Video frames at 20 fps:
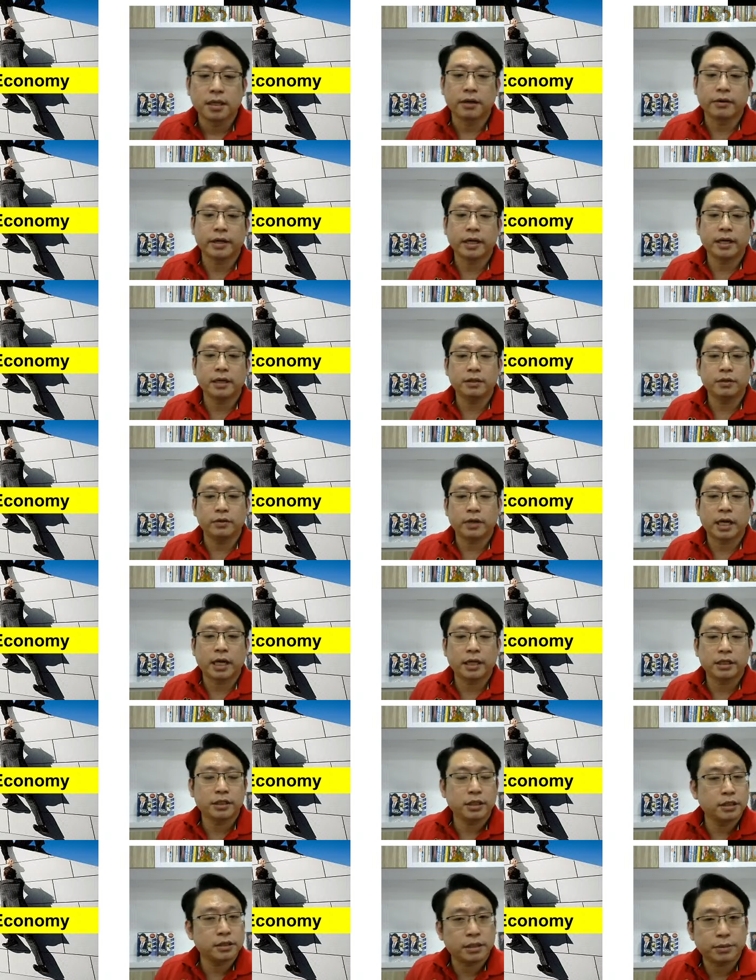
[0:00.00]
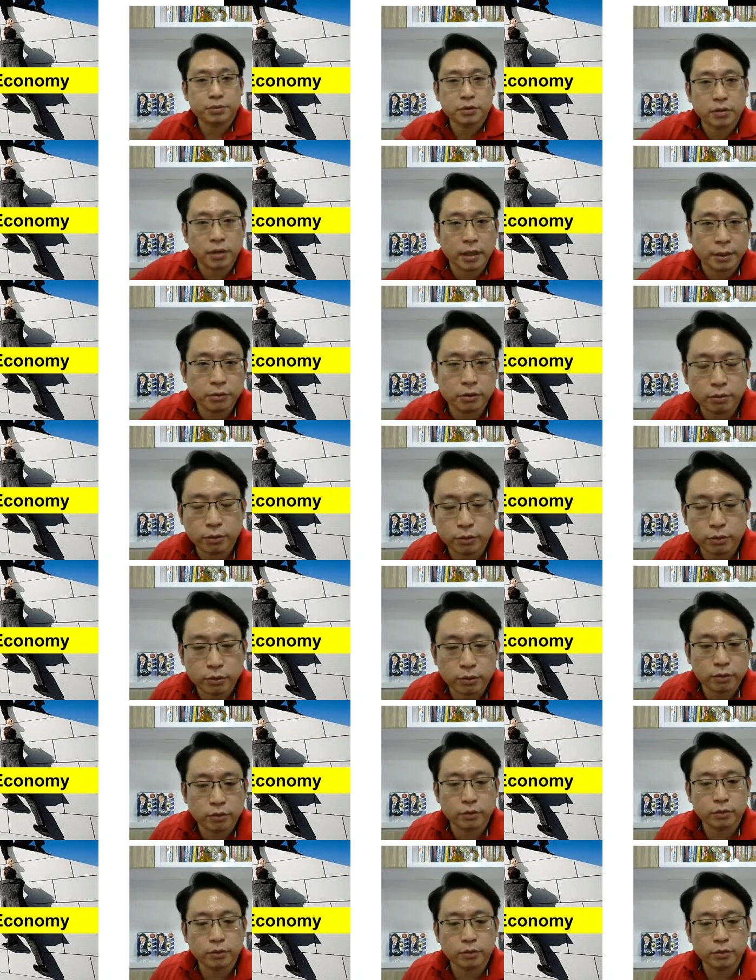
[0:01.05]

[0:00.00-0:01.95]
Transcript: okay? You can actually subscribe to